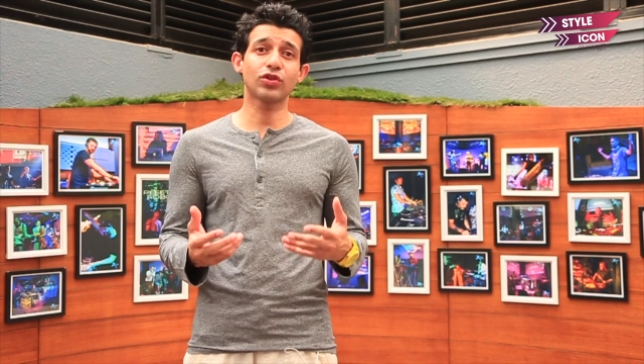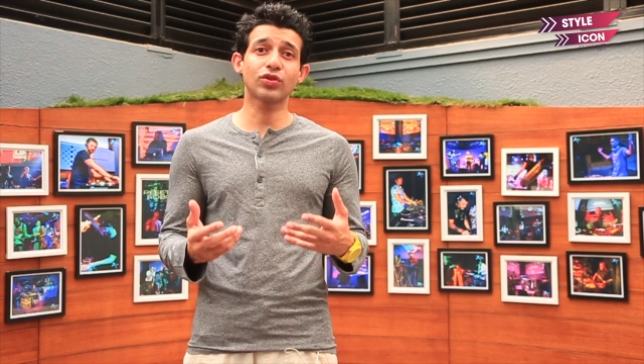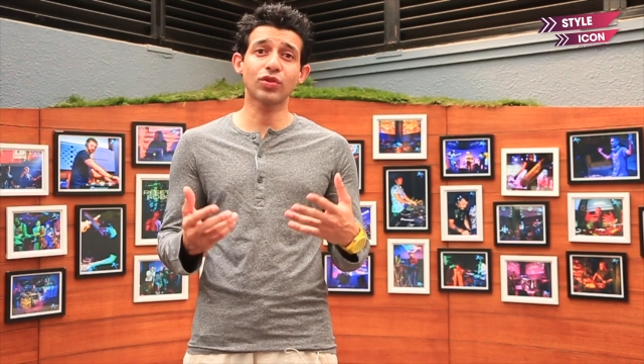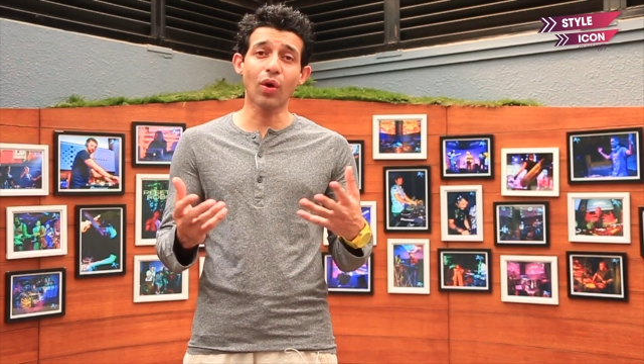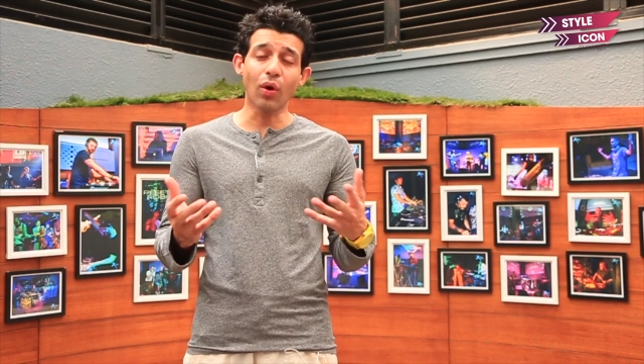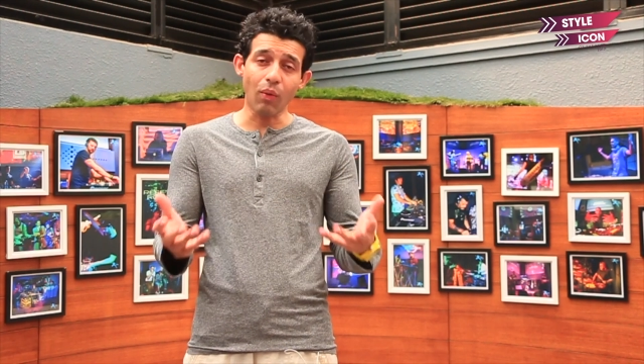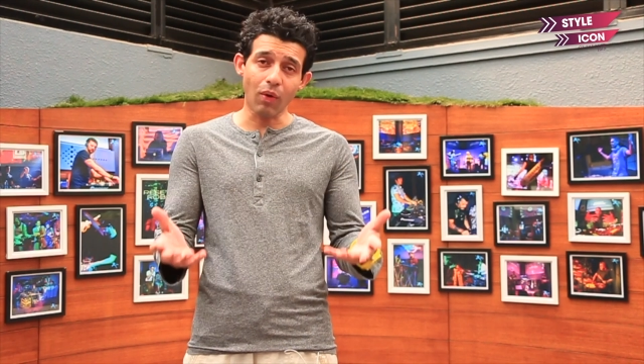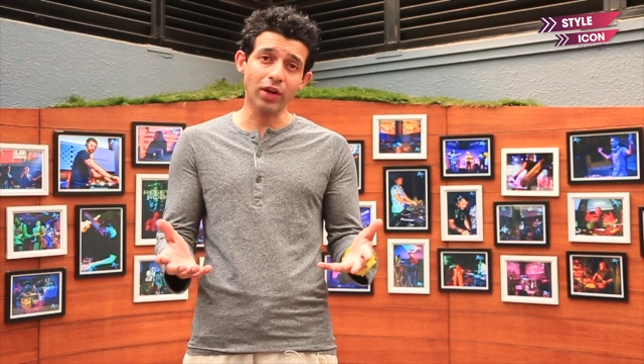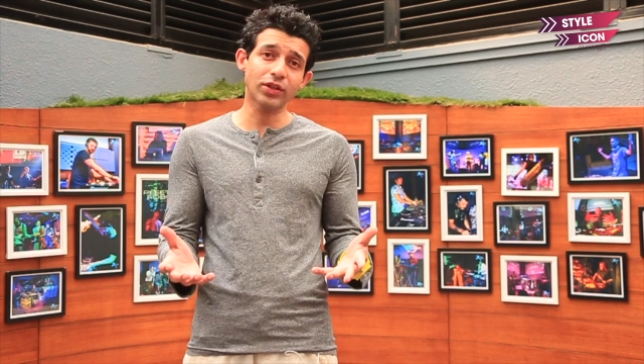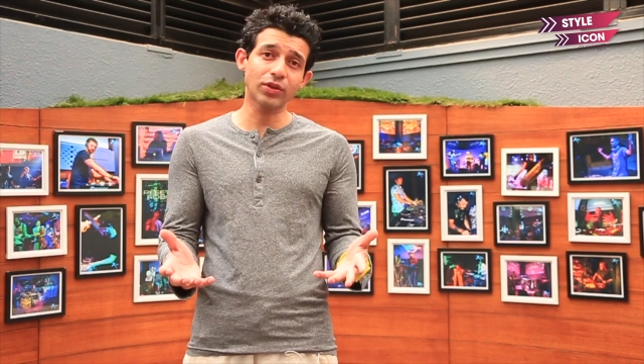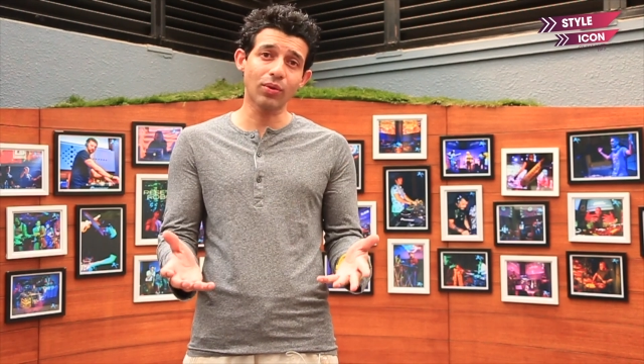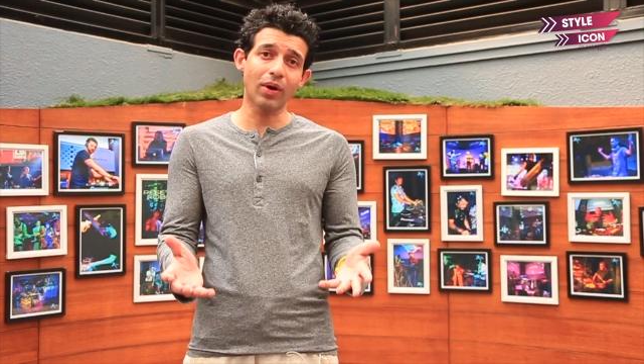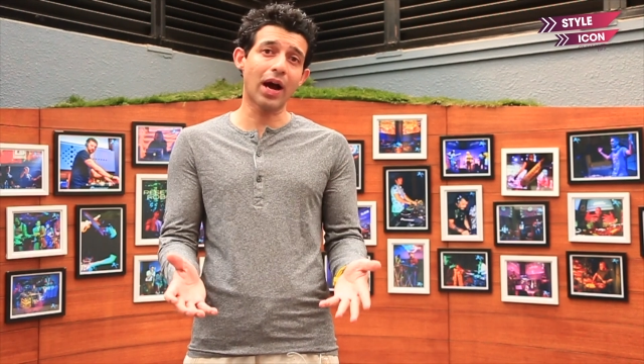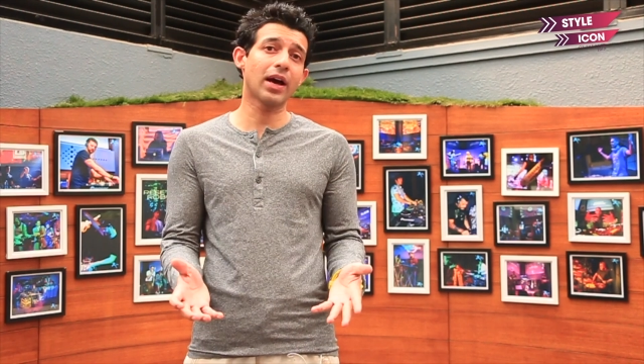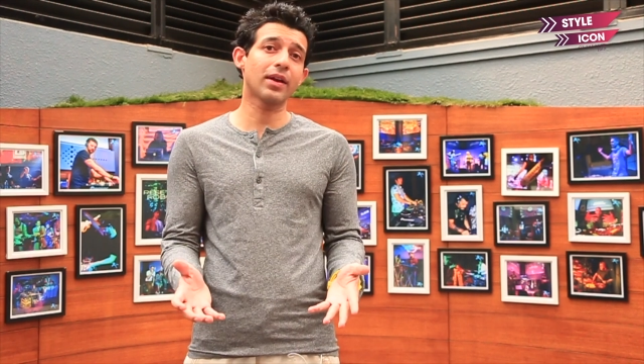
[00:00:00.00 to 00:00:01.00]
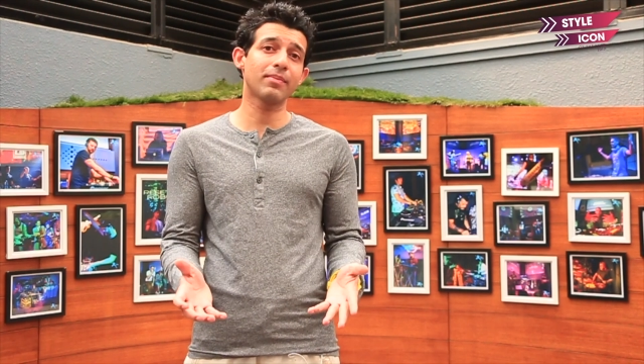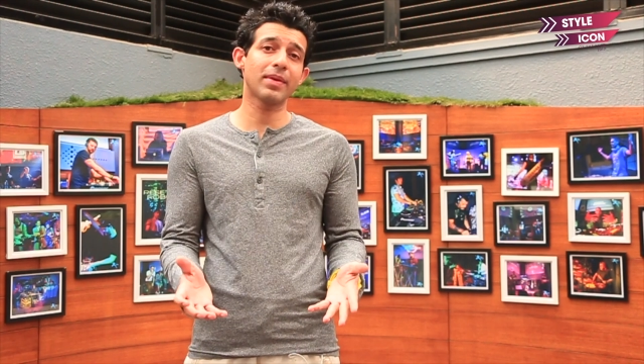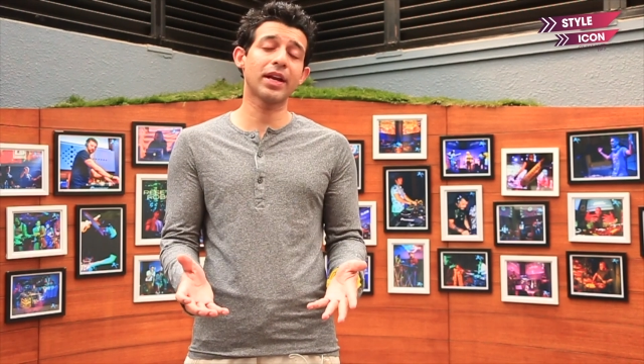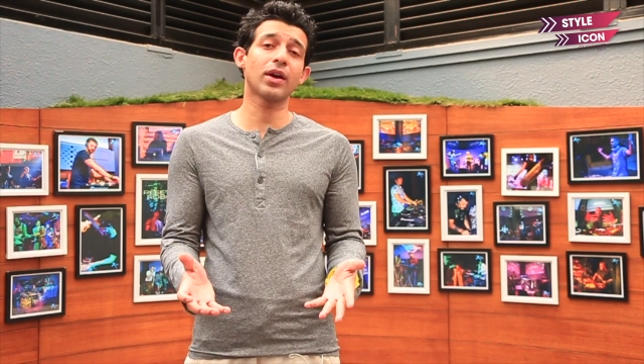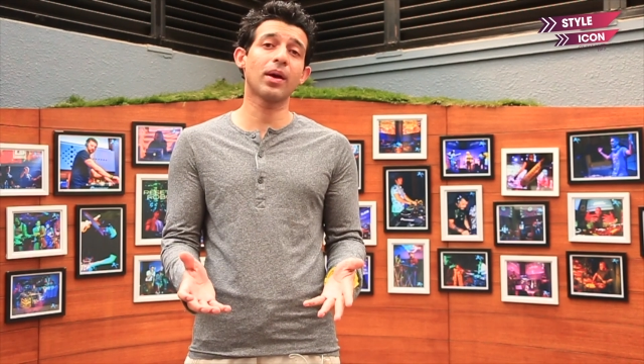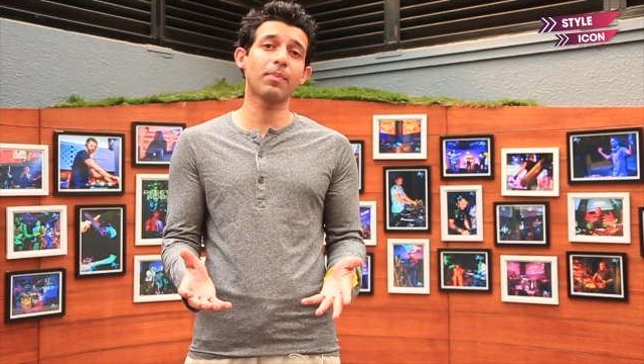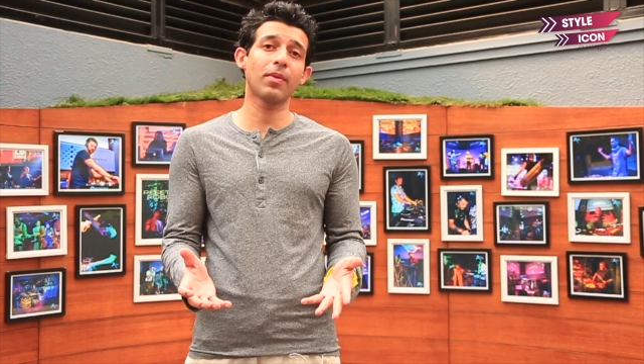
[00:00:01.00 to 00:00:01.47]
Show what you
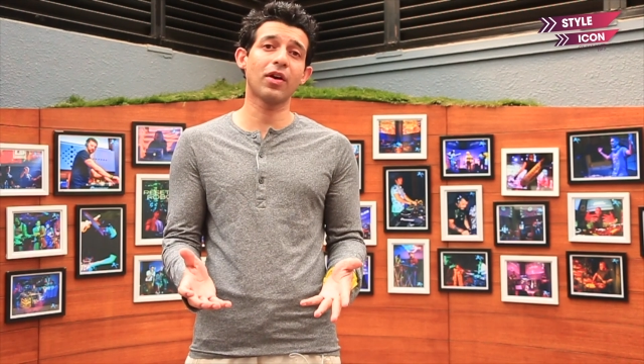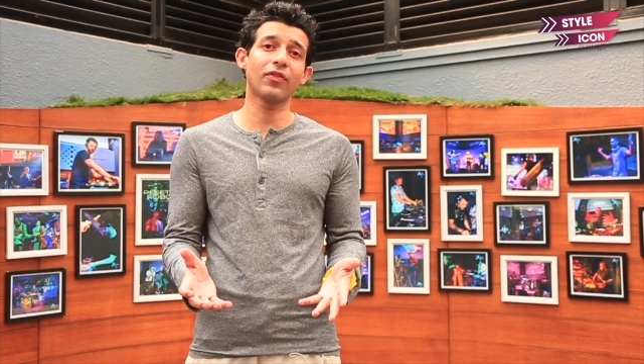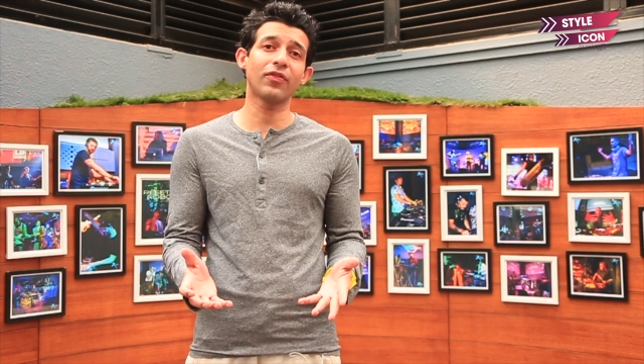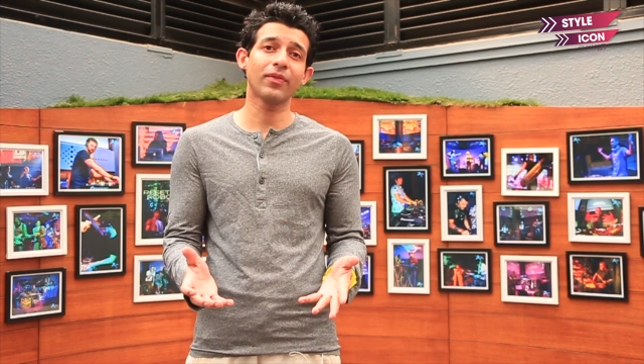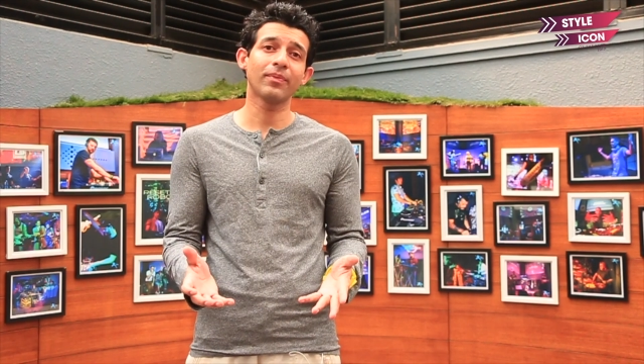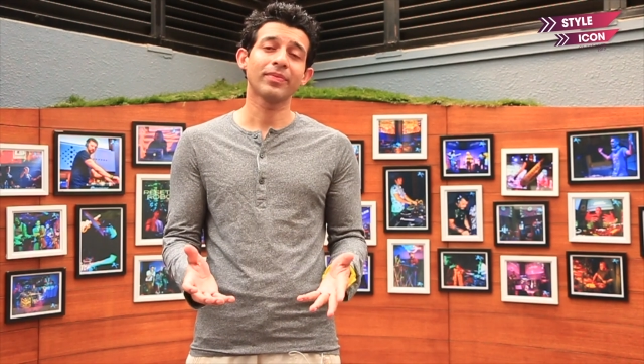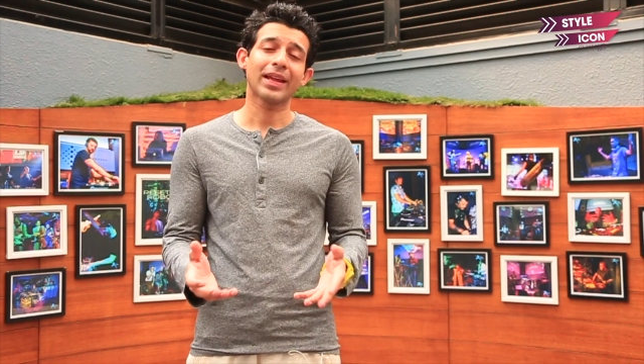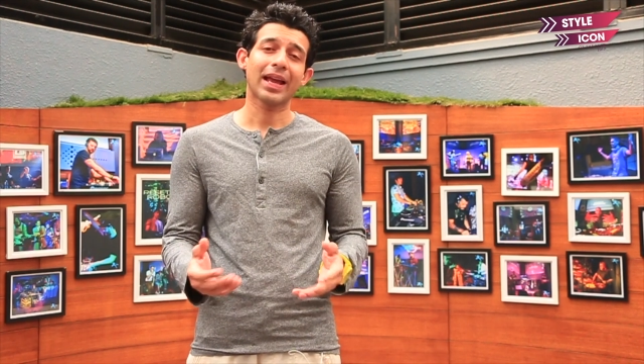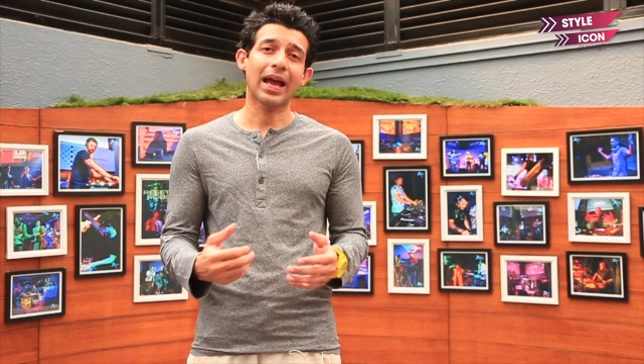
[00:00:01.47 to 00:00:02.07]
are made up of.